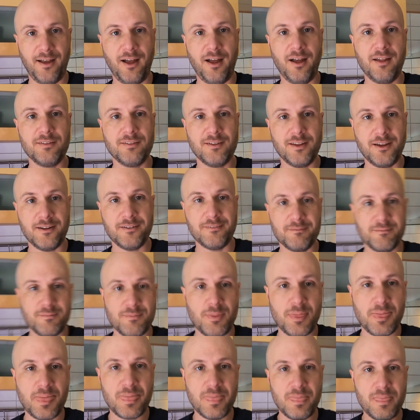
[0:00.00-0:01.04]
And then
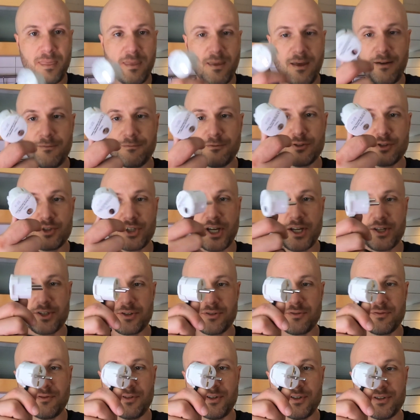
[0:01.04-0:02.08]
you have to change
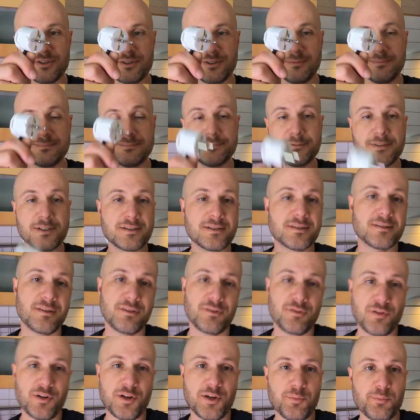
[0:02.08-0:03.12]
it first. This is the
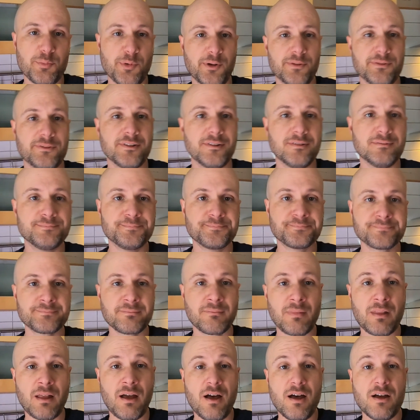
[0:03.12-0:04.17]
3D printer.
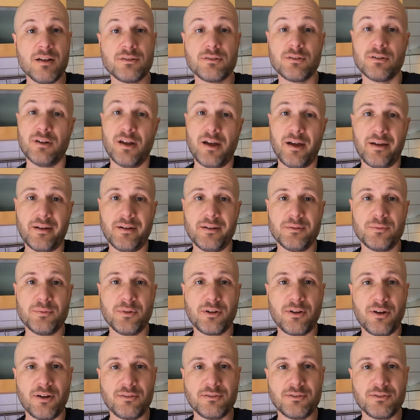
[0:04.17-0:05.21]
Today, we're
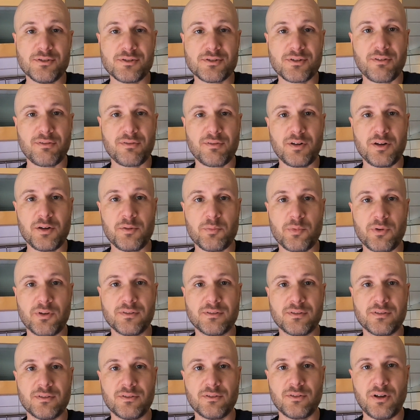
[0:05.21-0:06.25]
going to use the 3D
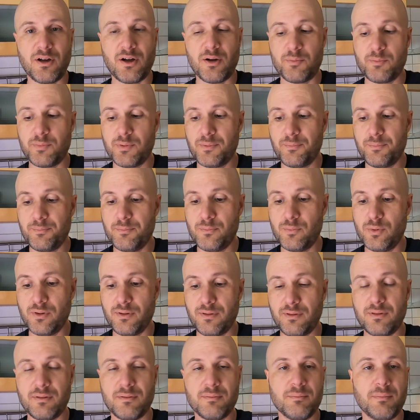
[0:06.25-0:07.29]
printer to help with
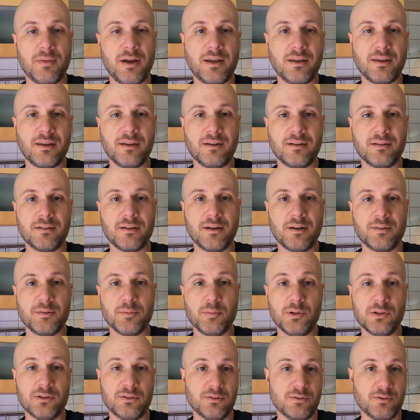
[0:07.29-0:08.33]
making a
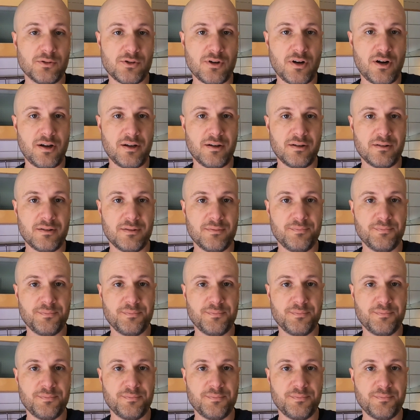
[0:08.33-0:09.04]
Biltong dryer.